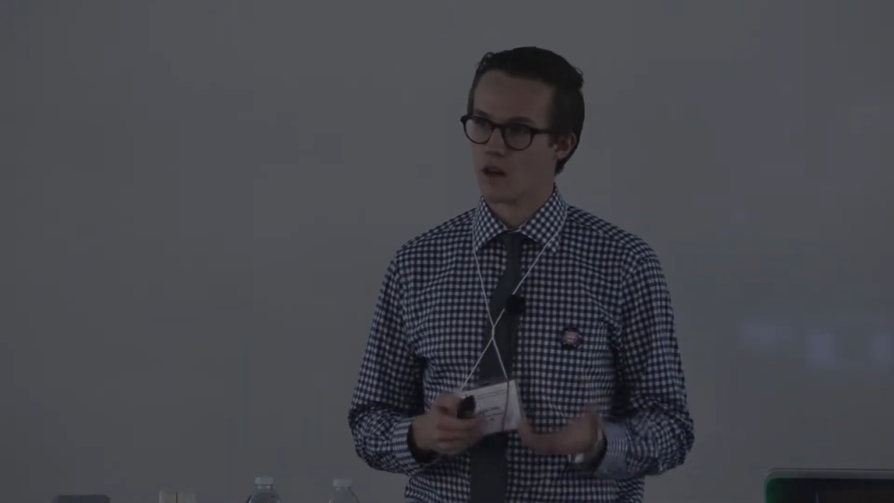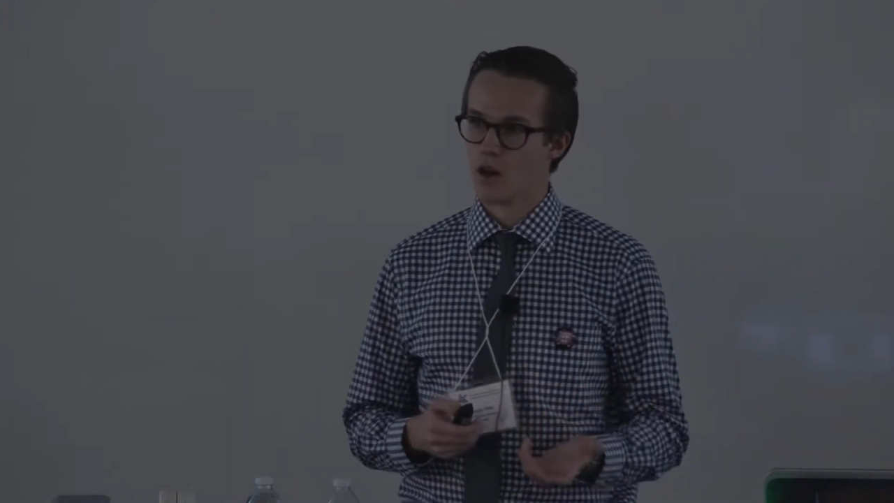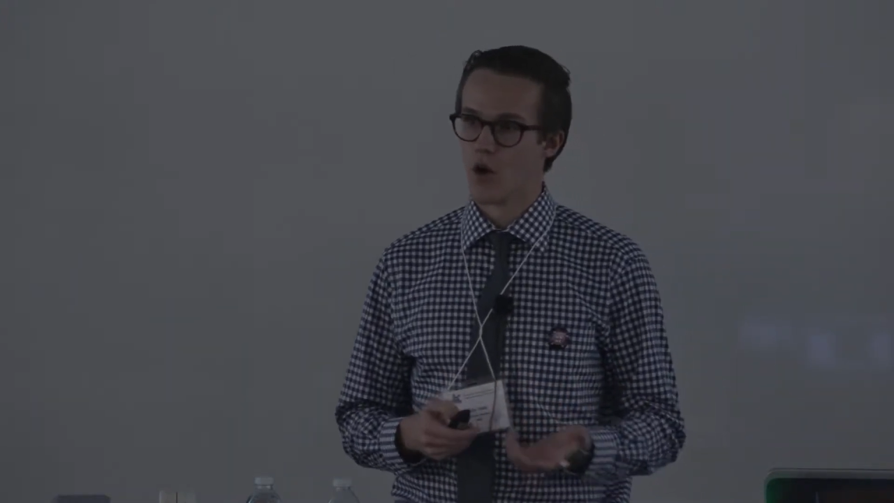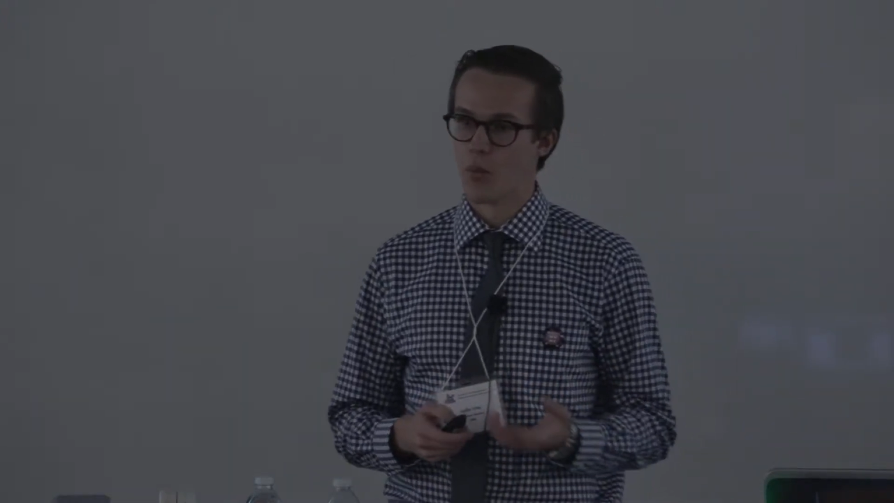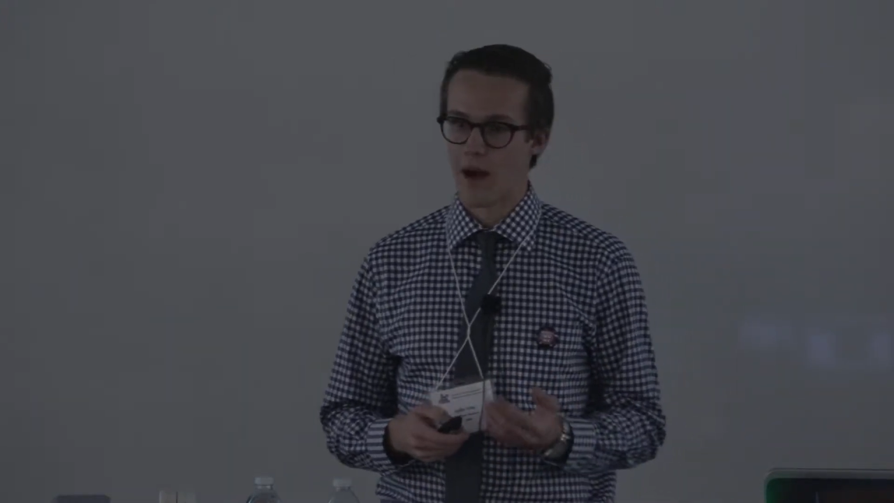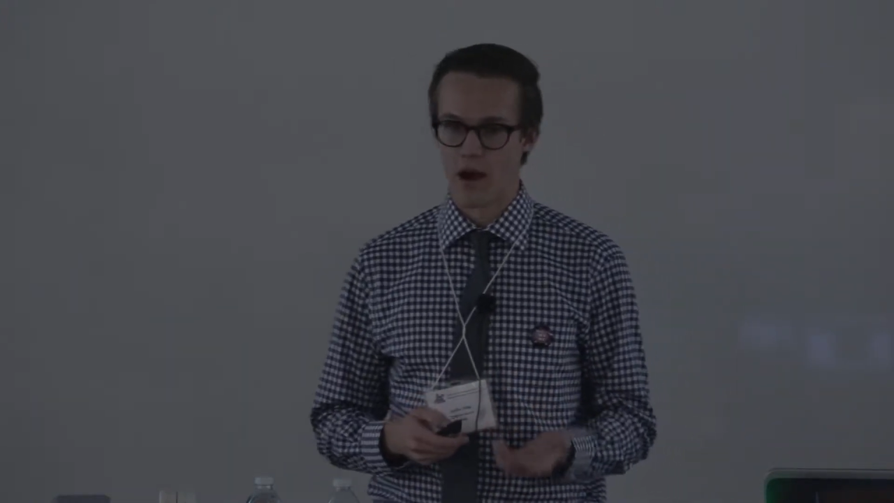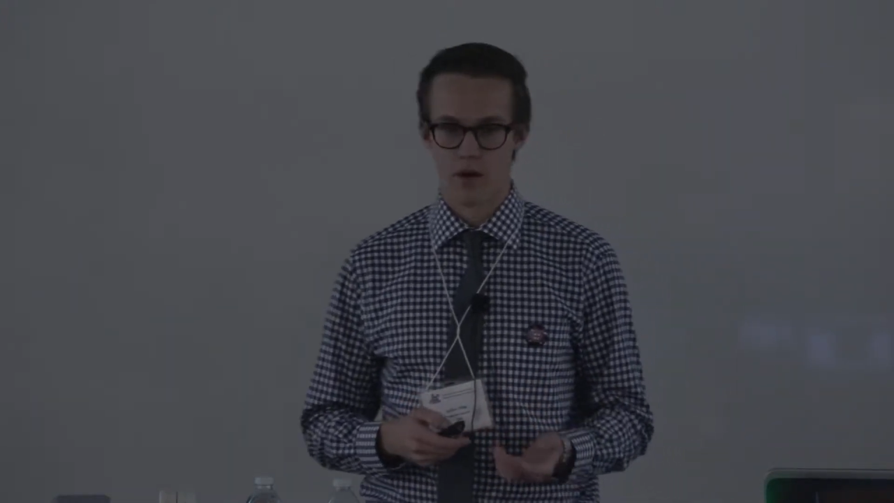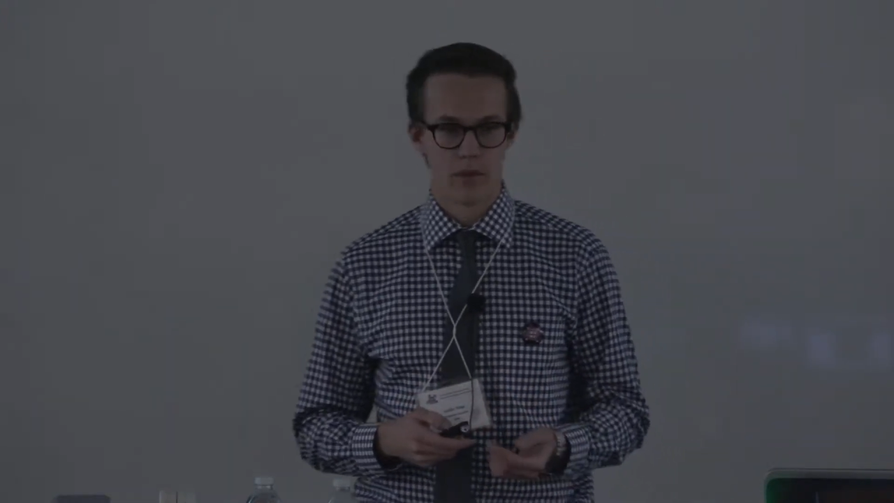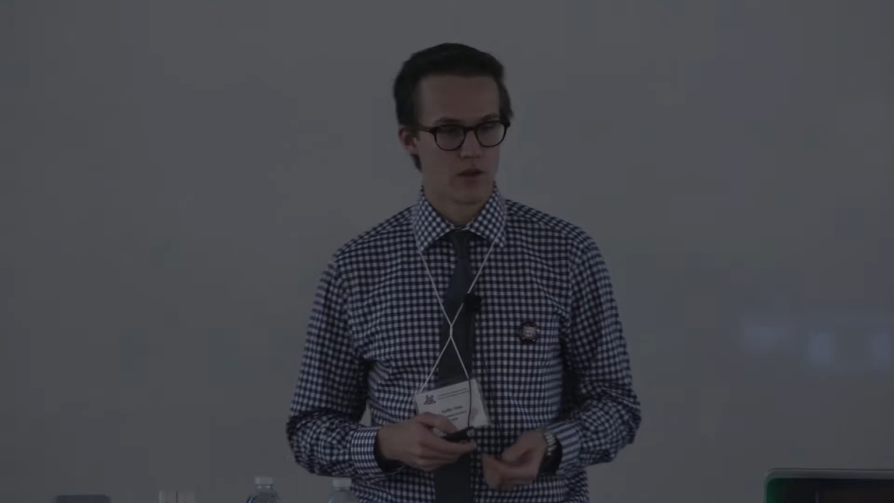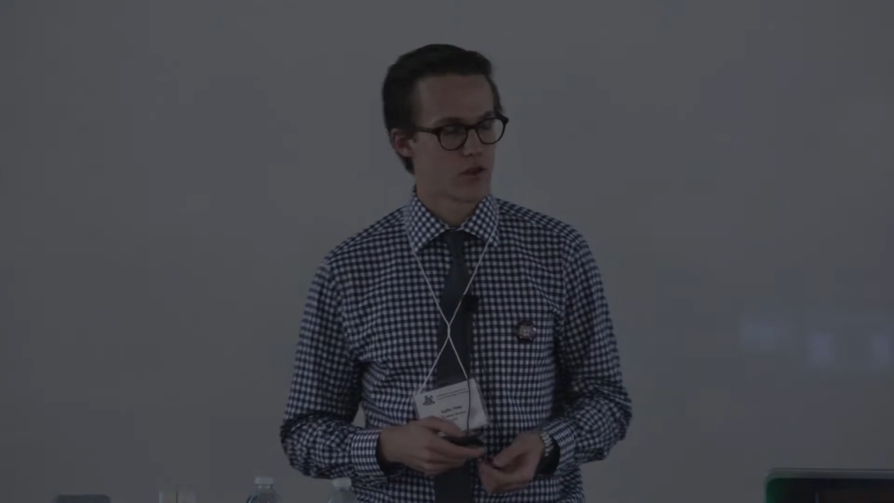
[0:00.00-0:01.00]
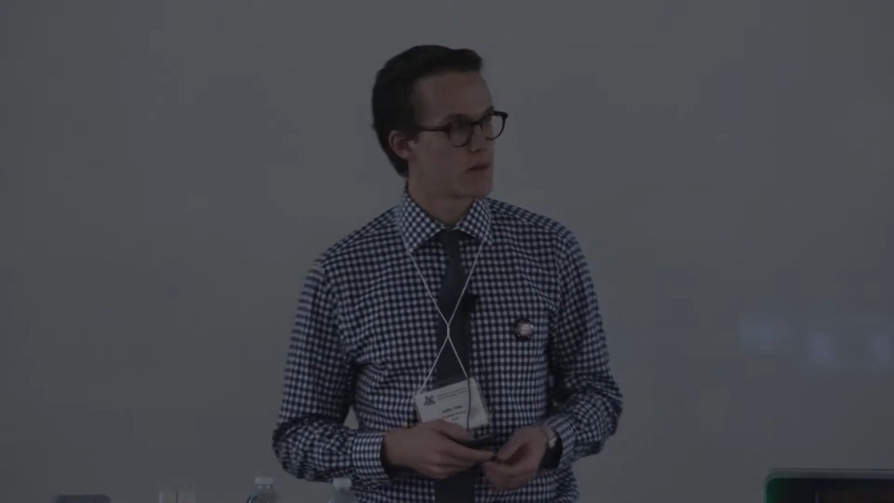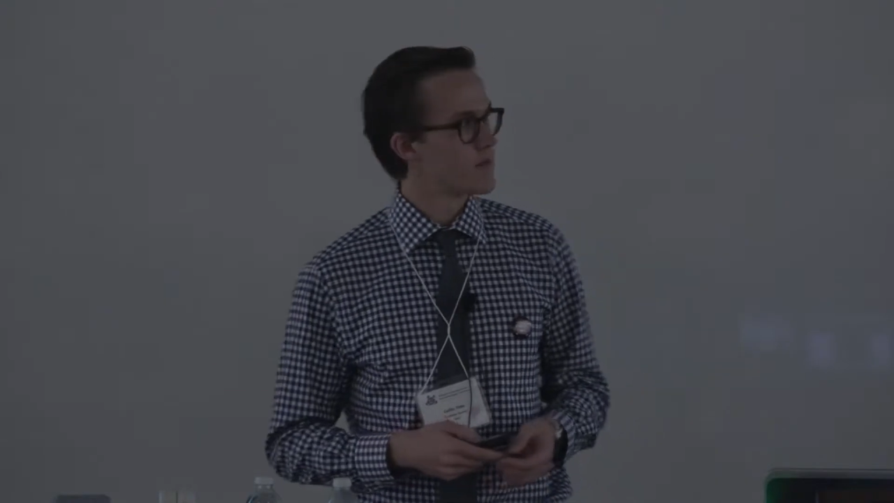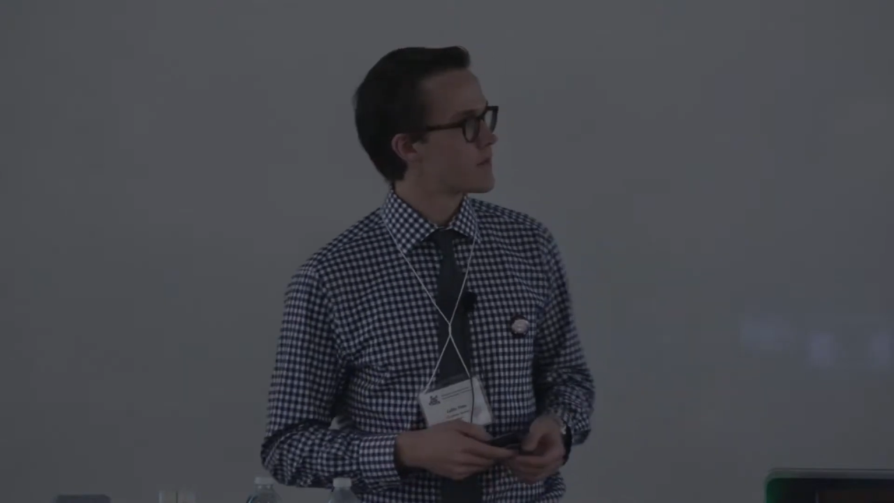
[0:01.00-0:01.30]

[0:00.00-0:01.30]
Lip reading: a low power budget.